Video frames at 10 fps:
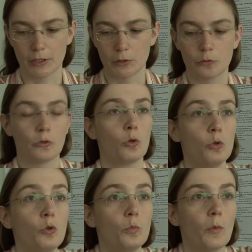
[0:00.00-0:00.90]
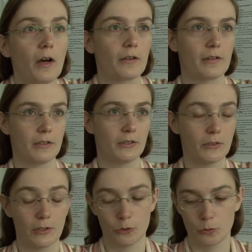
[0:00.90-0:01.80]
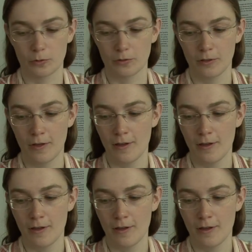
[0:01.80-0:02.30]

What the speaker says: and for whom are they intelligible